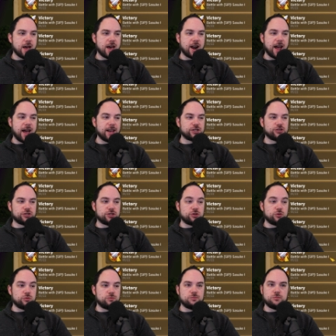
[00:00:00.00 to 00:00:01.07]
and I actually
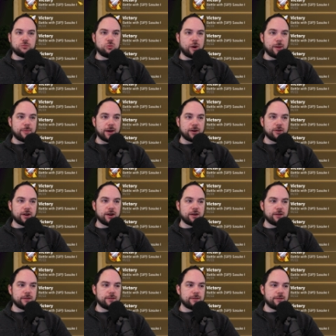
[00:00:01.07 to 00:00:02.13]
do way better
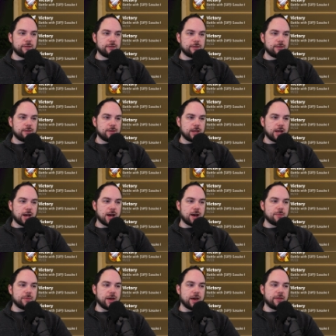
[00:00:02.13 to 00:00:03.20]
here.
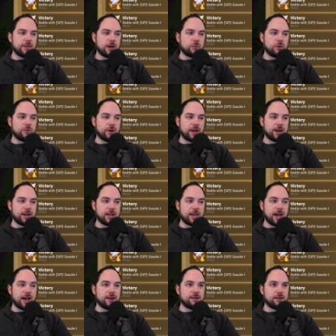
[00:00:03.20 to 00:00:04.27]
Um, and then we ran it
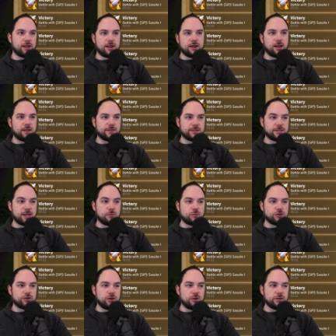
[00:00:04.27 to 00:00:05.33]
again and got the same
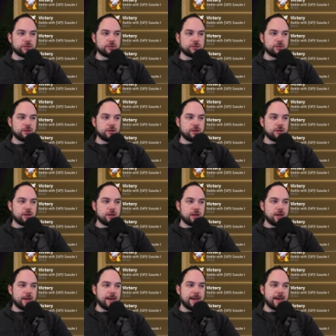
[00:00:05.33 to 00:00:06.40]
result.
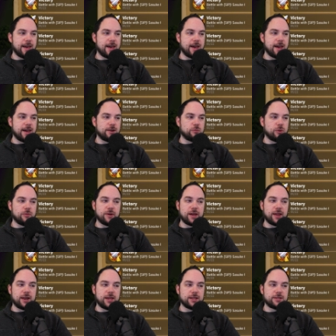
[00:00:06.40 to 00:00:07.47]
And we
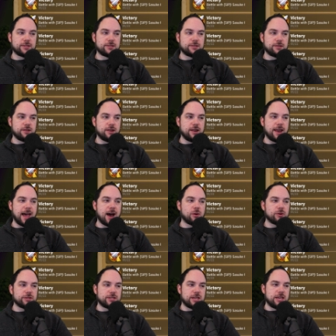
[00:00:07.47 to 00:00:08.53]
ran it
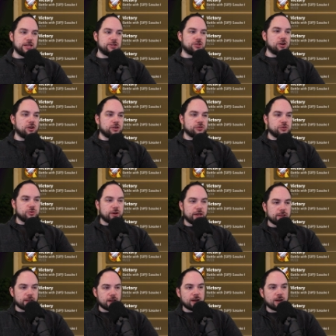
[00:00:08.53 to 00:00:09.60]
now as Esong
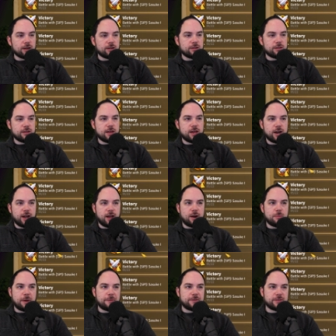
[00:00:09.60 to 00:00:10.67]
Zhuge Liang, and I
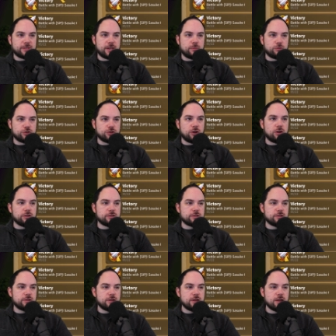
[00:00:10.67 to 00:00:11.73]
got about the same result.